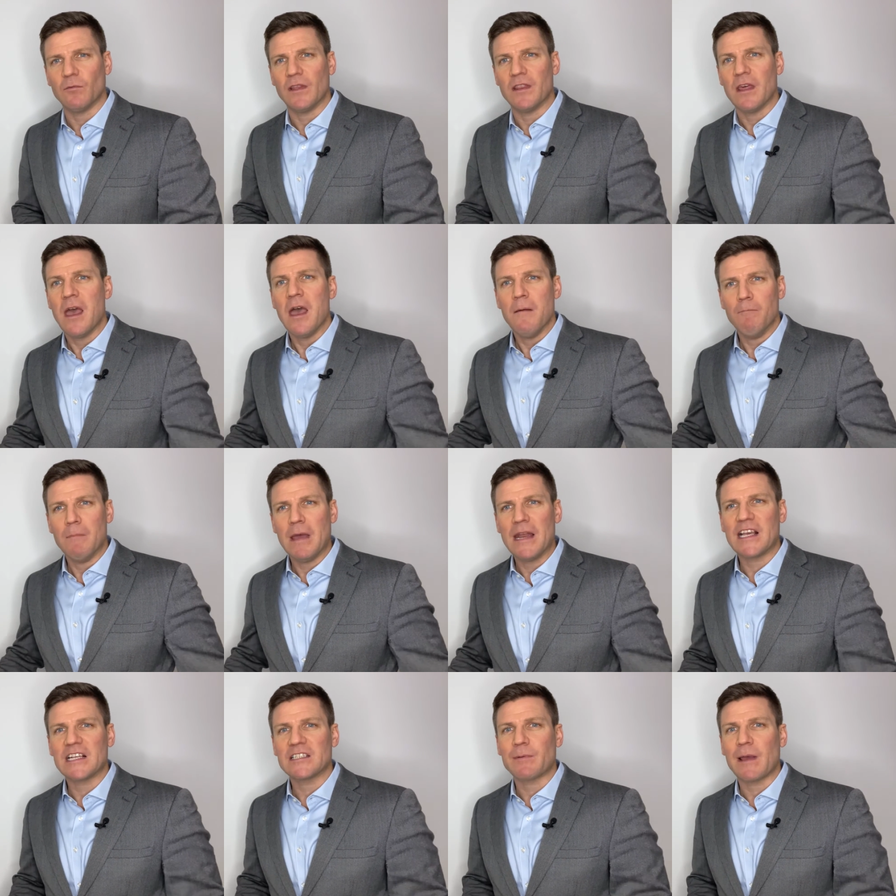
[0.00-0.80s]
With
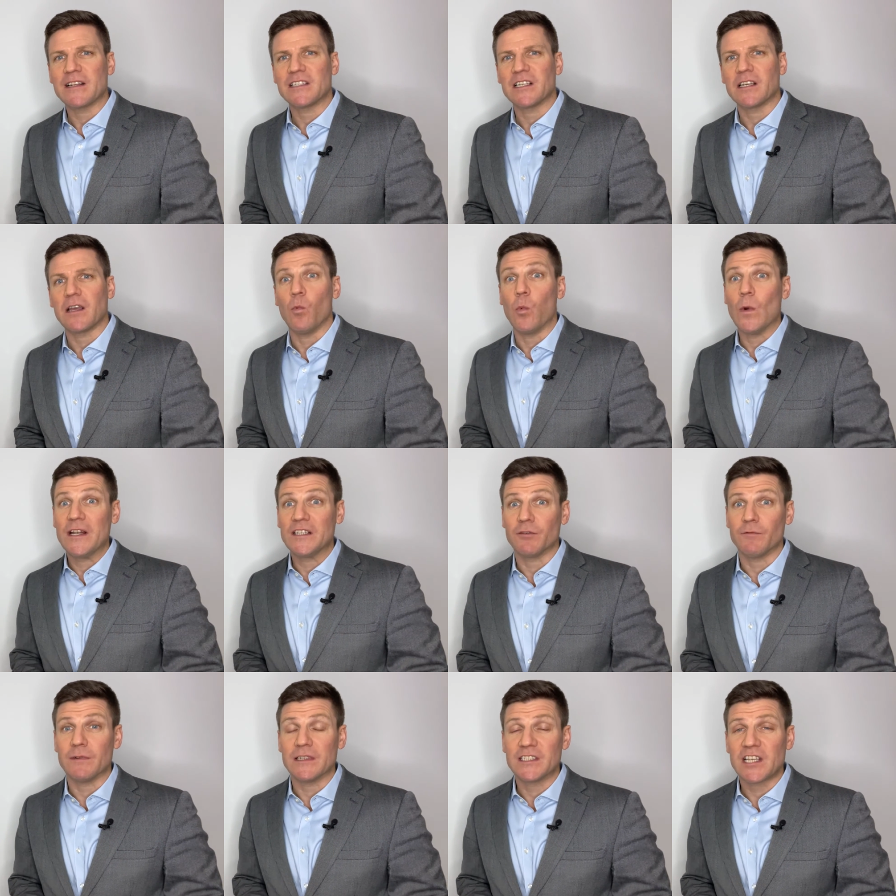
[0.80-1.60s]
many expecting a
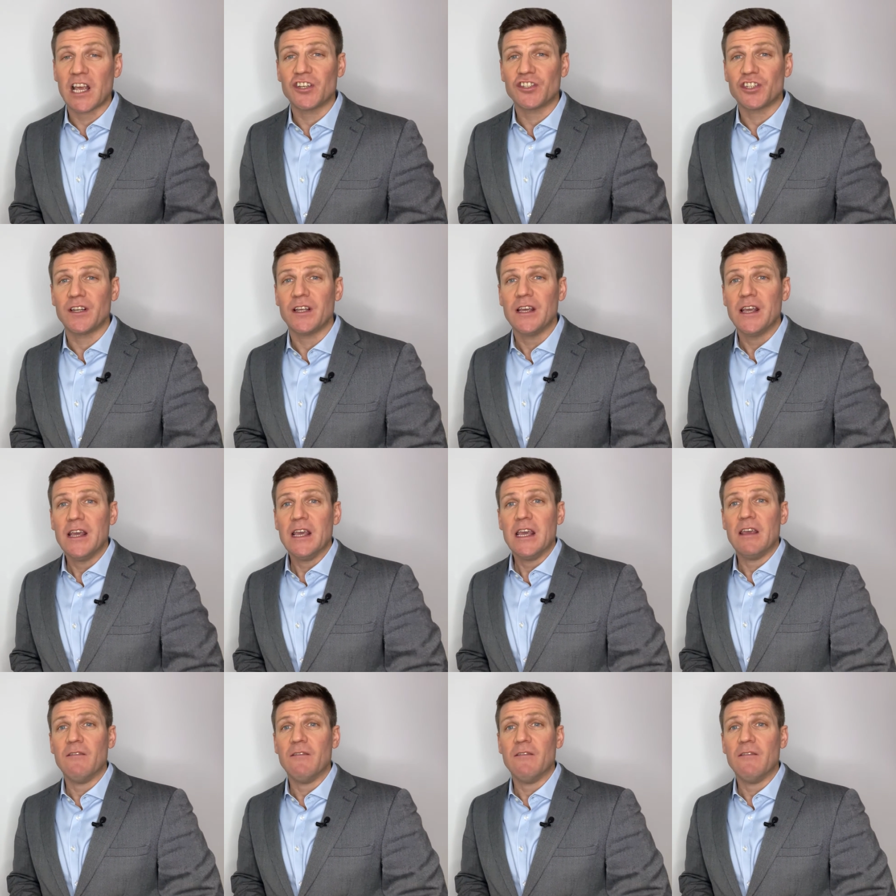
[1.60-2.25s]
winter recession,